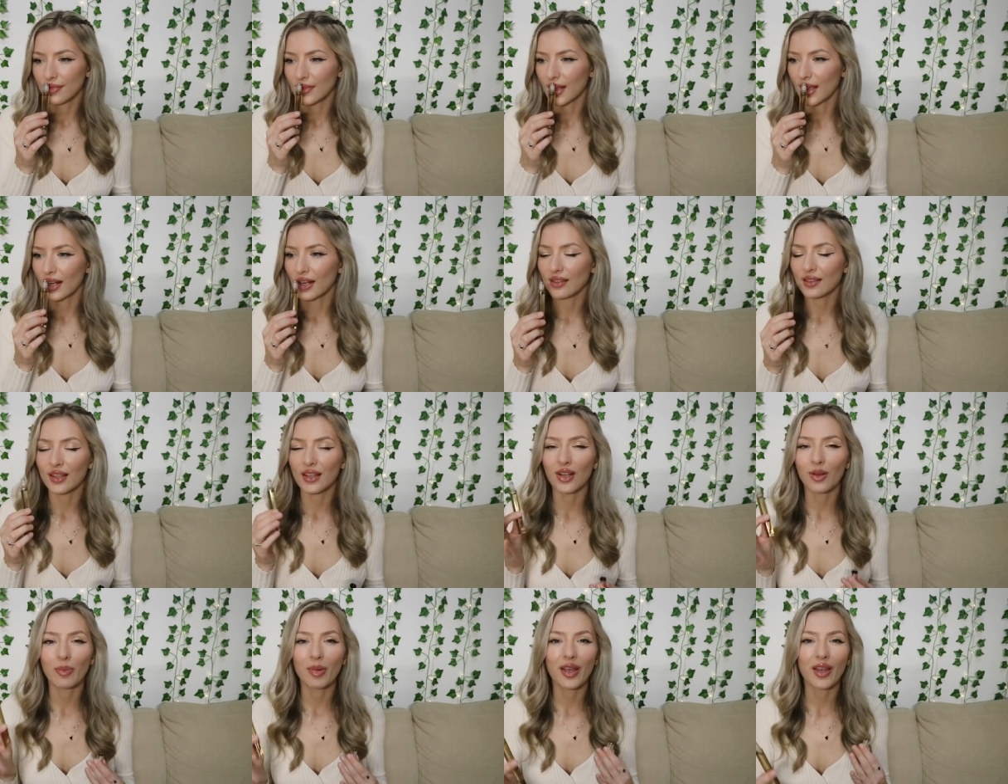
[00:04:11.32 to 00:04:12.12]
and a
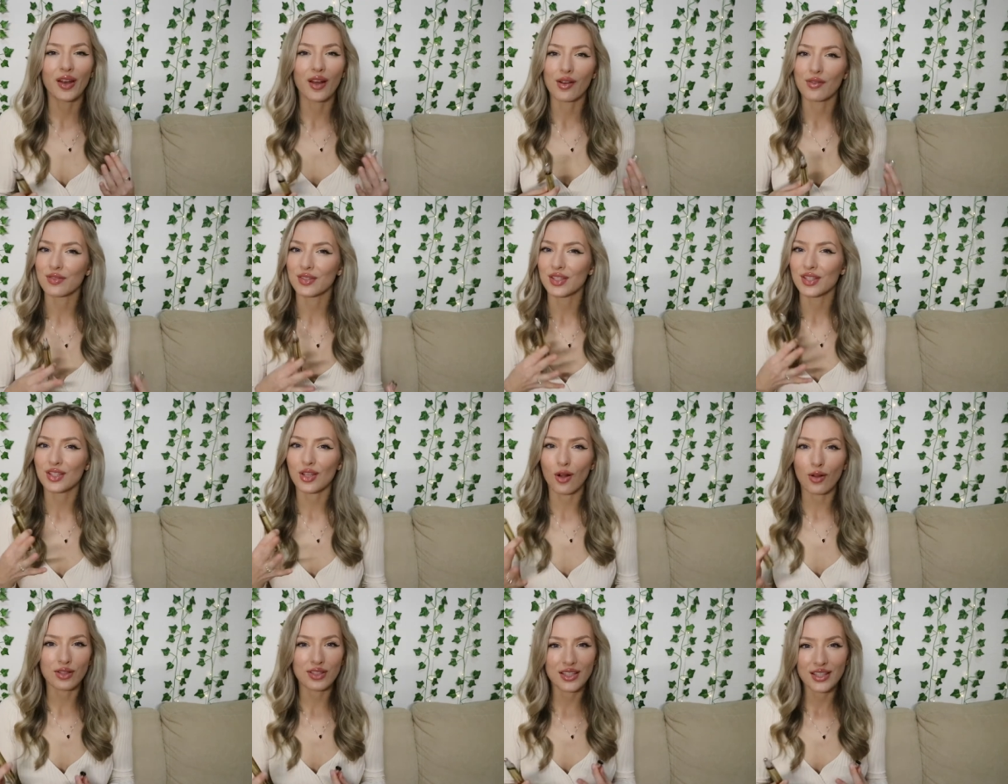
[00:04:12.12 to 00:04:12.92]
little bit of
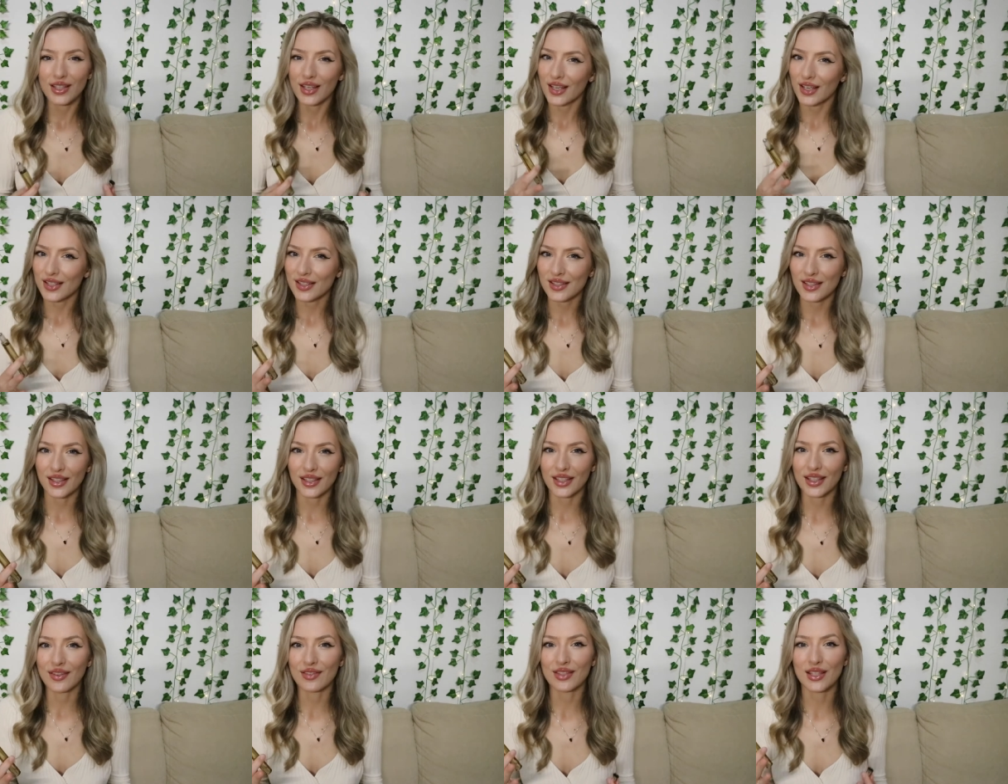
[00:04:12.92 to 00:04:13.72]
saltiness
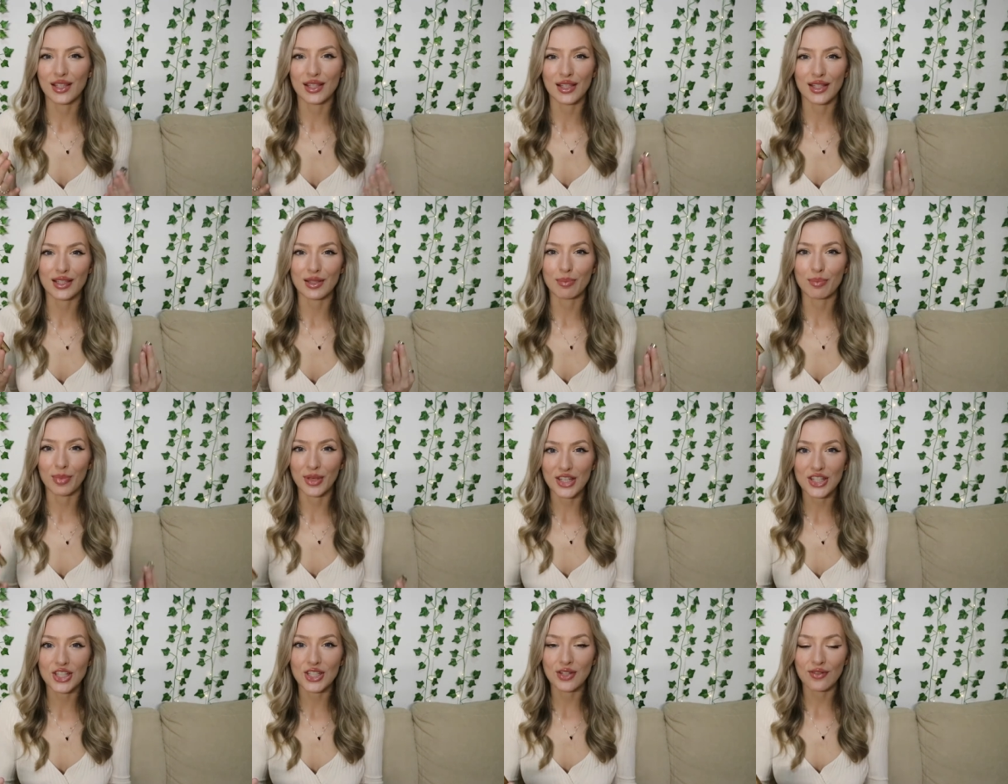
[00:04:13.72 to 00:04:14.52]
that gives it this
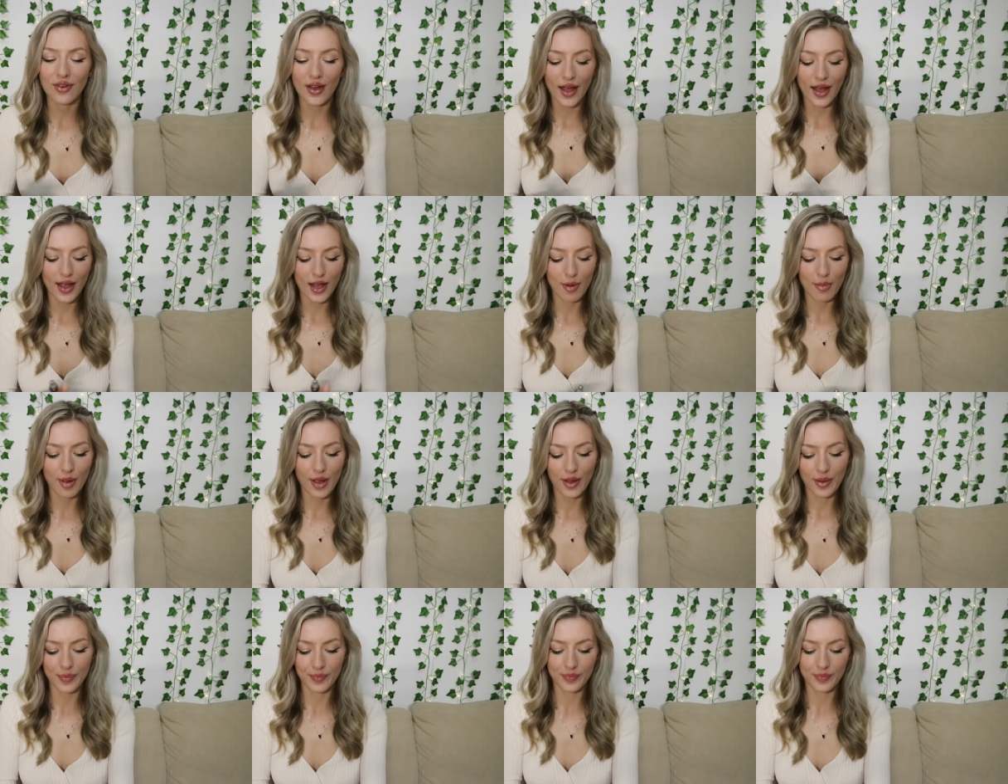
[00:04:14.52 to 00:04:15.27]
beachy vibe